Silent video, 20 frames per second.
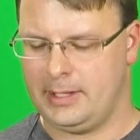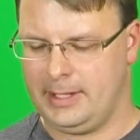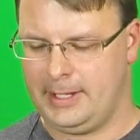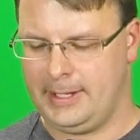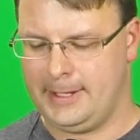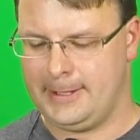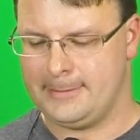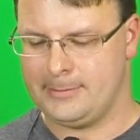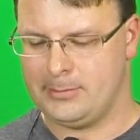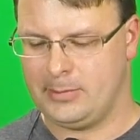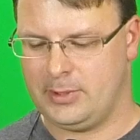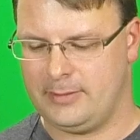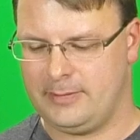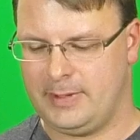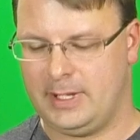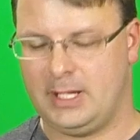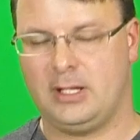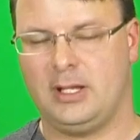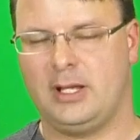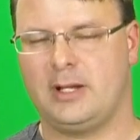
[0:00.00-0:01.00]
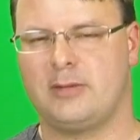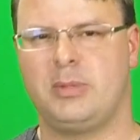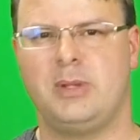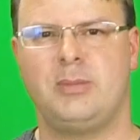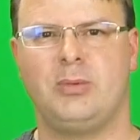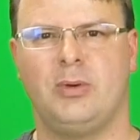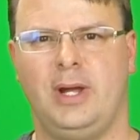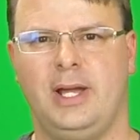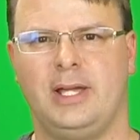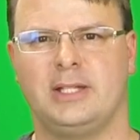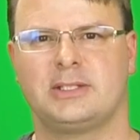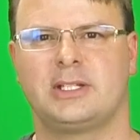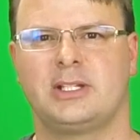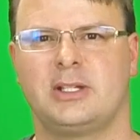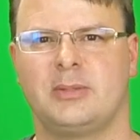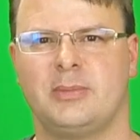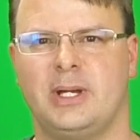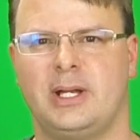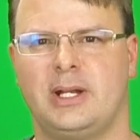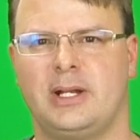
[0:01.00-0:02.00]
I've had a lot of people
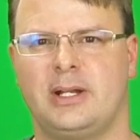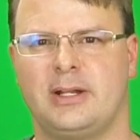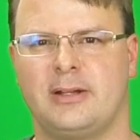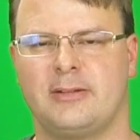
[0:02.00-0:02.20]
asking about it,